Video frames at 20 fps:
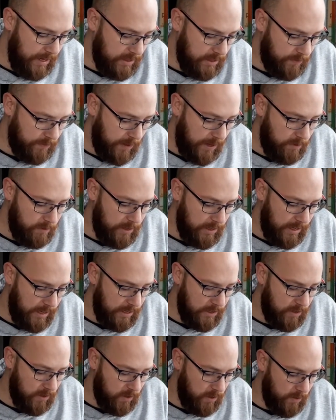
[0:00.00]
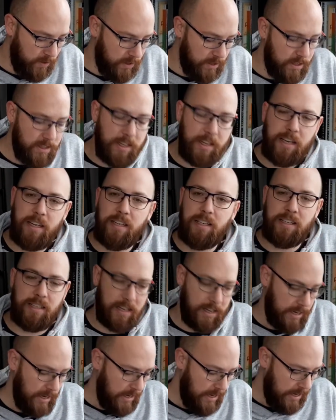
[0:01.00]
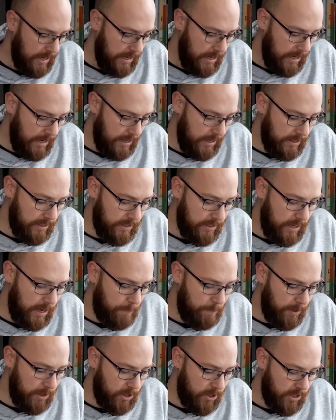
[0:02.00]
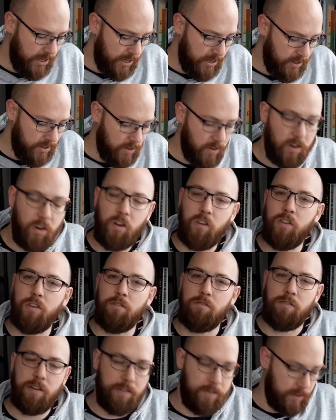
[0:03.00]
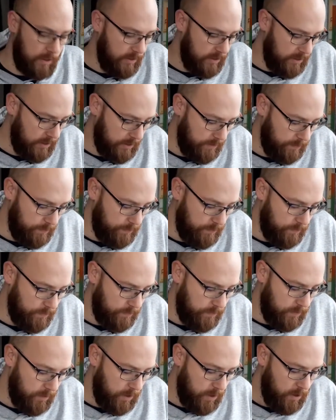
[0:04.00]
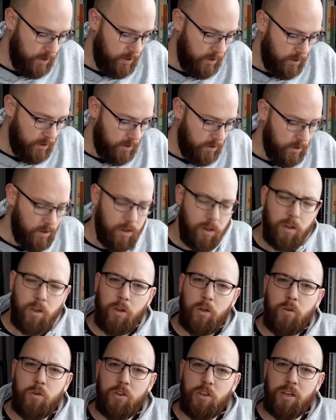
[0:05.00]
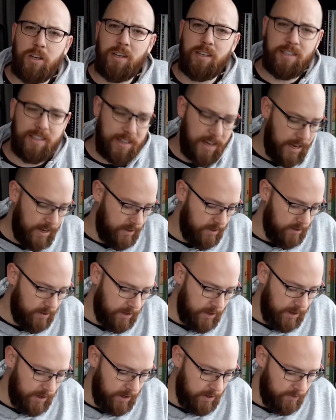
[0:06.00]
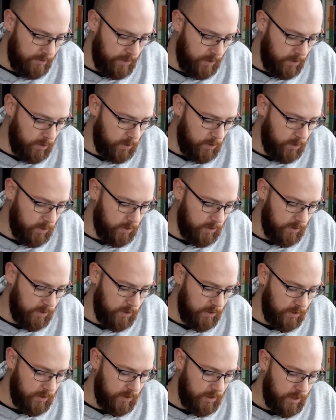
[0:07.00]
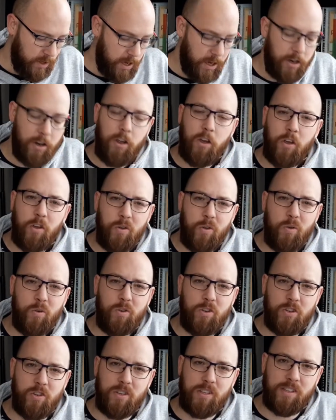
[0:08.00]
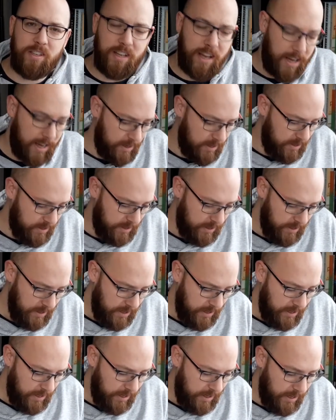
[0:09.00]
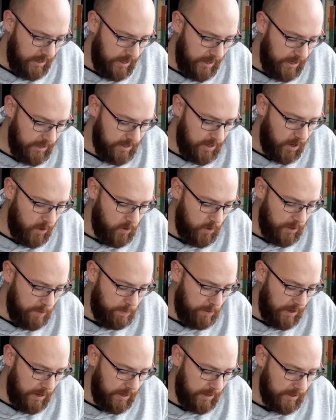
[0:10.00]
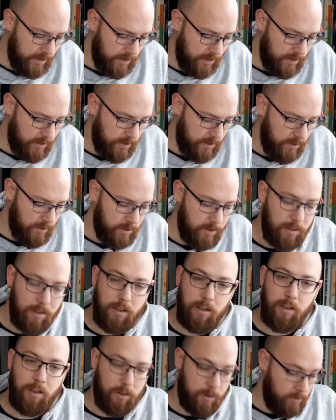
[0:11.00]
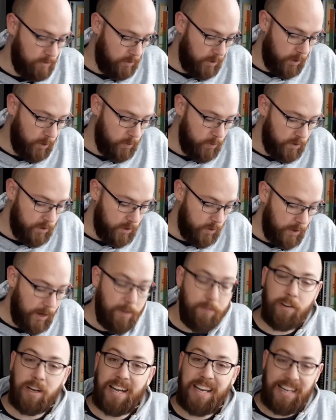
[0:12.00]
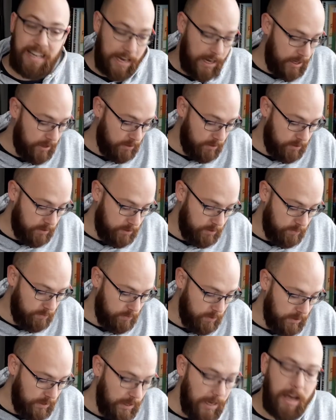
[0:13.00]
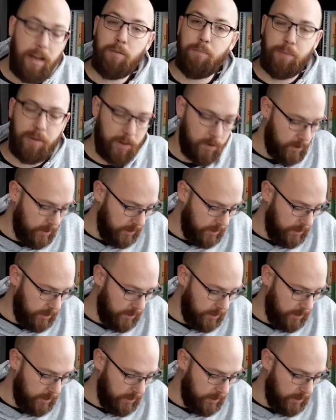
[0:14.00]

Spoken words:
has founded it on the seas and established it on the rivers. Who shall ascend the hill of the Lord, and who shall stand in his holy place? Those who have clean hands and pure